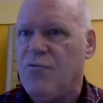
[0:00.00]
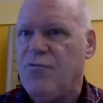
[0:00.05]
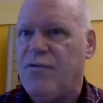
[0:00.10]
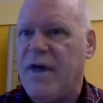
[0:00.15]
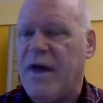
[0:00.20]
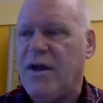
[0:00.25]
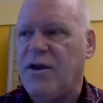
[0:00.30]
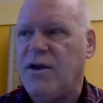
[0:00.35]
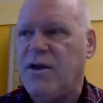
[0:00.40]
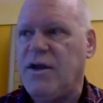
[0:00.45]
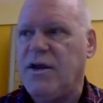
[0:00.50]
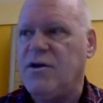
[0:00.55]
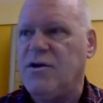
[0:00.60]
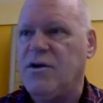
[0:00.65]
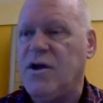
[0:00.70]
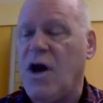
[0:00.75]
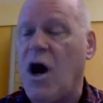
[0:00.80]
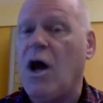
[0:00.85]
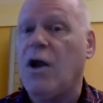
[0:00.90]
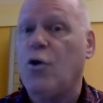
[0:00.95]
that he
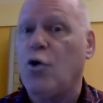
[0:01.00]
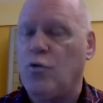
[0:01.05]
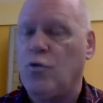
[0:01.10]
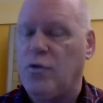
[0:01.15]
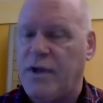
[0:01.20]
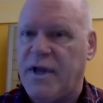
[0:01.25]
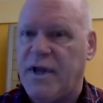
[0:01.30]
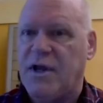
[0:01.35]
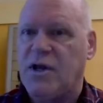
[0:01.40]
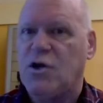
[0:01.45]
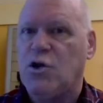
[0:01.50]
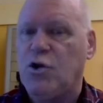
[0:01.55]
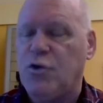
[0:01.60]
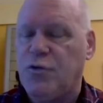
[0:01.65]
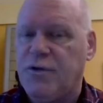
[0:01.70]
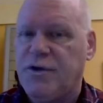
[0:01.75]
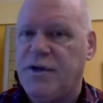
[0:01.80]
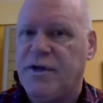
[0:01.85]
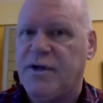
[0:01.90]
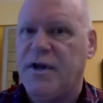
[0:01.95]
not only
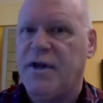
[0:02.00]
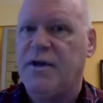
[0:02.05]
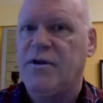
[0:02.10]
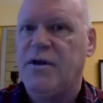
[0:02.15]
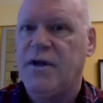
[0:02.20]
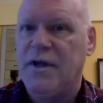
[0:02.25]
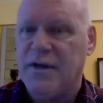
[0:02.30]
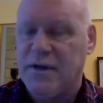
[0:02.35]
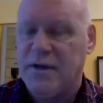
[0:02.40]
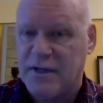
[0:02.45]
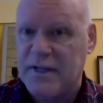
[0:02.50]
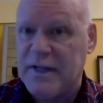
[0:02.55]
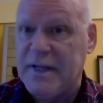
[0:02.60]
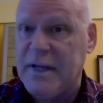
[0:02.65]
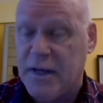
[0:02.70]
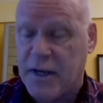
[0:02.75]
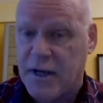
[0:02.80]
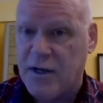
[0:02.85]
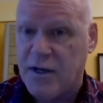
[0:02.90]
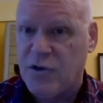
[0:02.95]
included it in
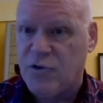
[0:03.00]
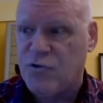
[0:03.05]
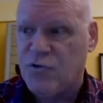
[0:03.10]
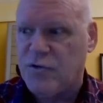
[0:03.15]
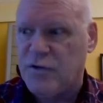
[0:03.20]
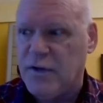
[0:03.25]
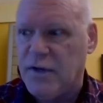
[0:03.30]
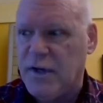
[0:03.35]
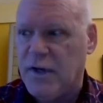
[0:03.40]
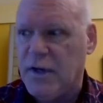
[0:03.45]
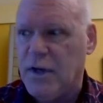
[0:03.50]
Gleanings,